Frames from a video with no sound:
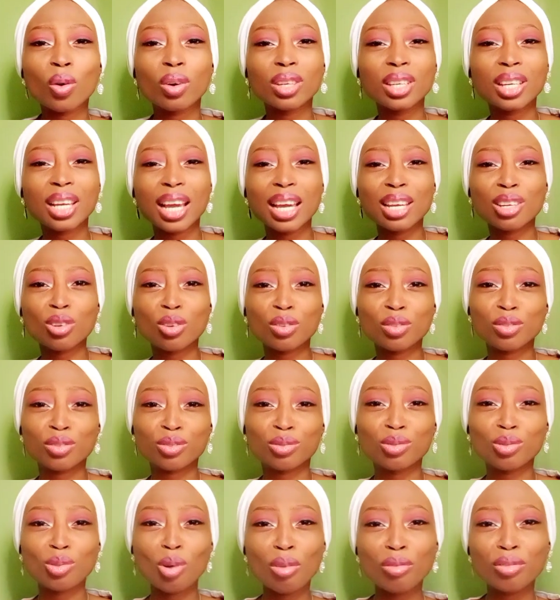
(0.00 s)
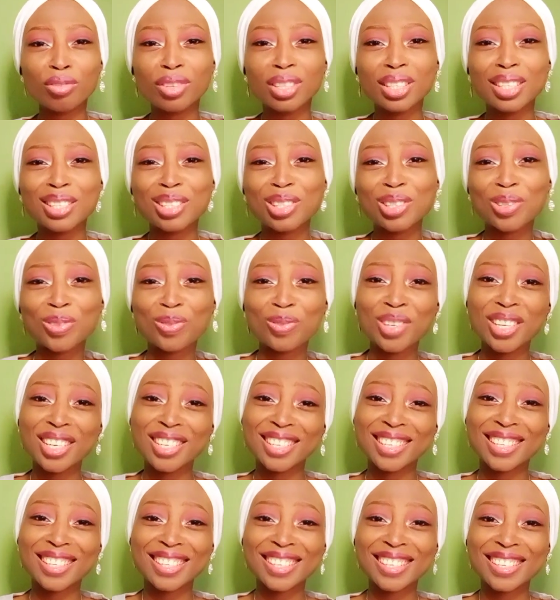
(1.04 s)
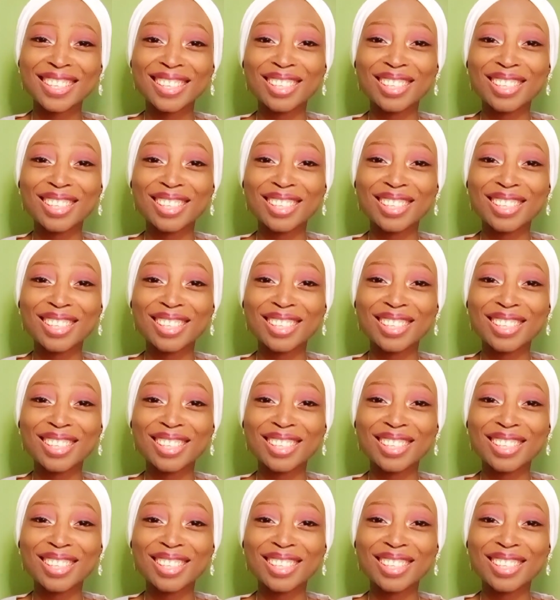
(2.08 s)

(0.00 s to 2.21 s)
kind of lovely sweet